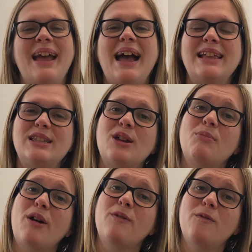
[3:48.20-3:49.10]
And so
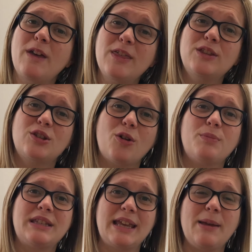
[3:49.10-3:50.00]
my fifth top
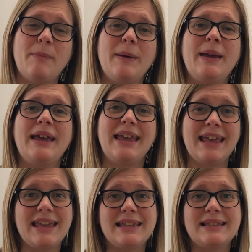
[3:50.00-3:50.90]
tip
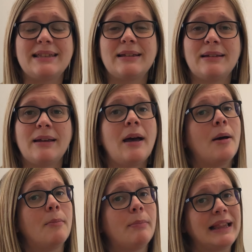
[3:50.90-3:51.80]
is
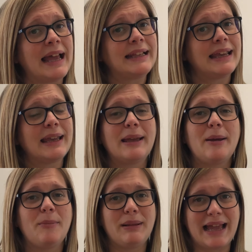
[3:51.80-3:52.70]
planning,
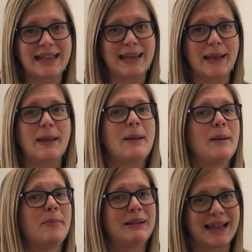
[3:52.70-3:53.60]
planning,
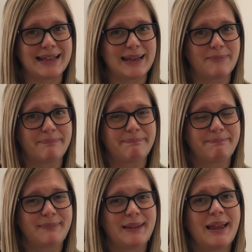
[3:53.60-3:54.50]
planning.
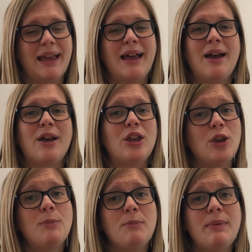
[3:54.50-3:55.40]

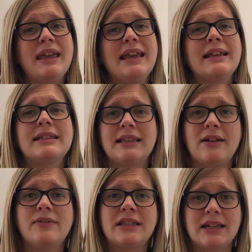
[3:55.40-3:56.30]
Human beings
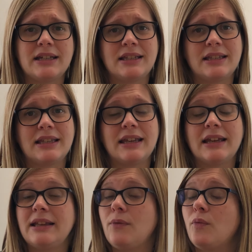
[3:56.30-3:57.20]
love certainty,
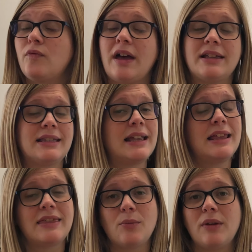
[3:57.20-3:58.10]
and if that's
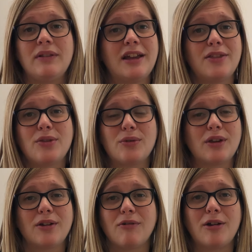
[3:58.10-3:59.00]
anything we've learned through the
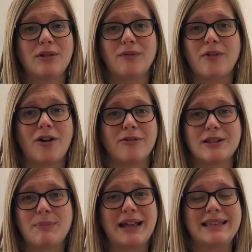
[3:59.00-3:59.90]

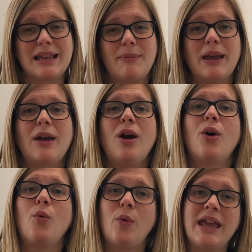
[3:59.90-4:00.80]
coronavirus pandemic,
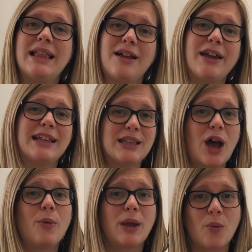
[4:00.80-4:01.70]
we like
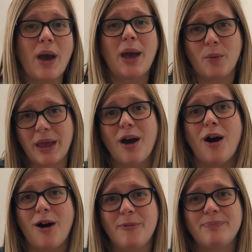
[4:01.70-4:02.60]
knowing where we
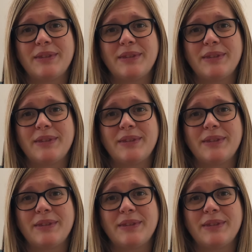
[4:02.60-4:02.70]
are.